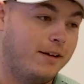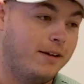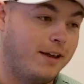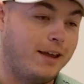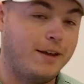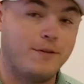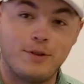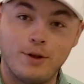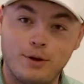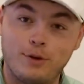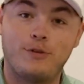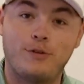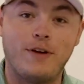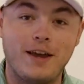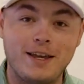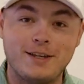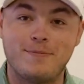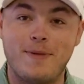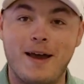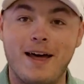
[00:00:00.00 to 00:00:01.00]
even though it's
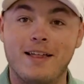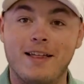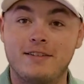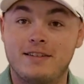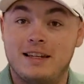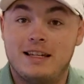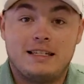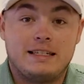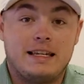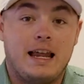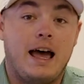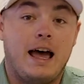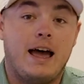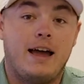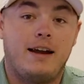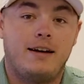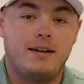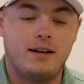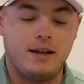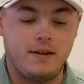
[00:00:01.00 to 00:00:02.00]
face balance, it's
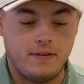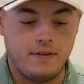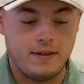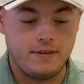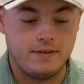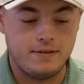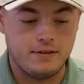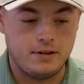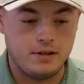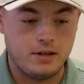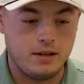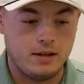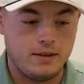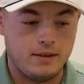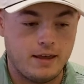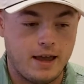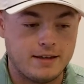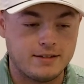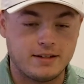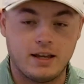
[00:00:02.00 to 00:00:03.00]
not. And
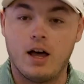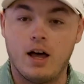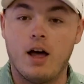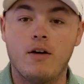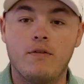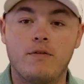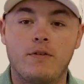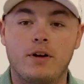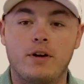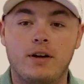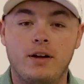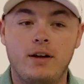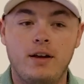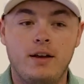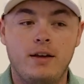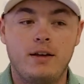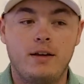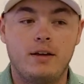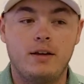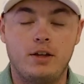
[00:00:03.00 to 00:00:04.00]
as a golfer,
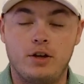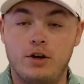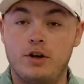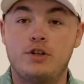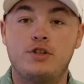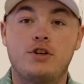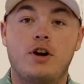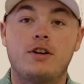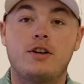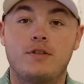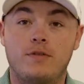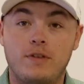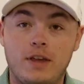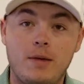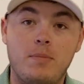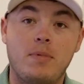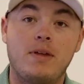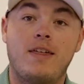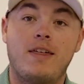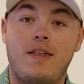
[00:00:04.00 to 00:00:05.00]
you're in charge of
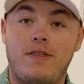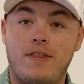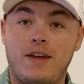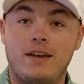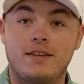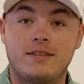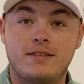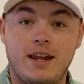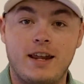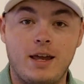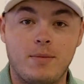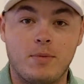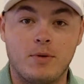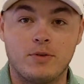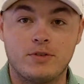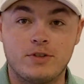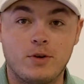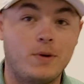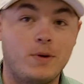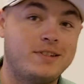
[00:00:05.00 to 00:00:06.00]
keeping that thing
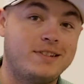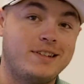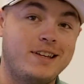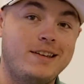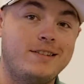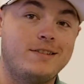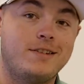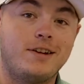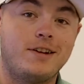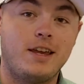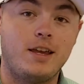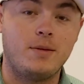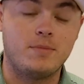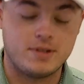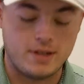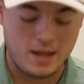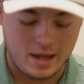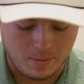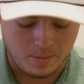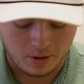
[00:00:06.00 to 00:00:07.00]
stable. So what's easier to keep
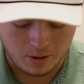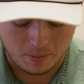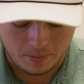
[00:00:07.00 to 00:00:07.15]
stable, a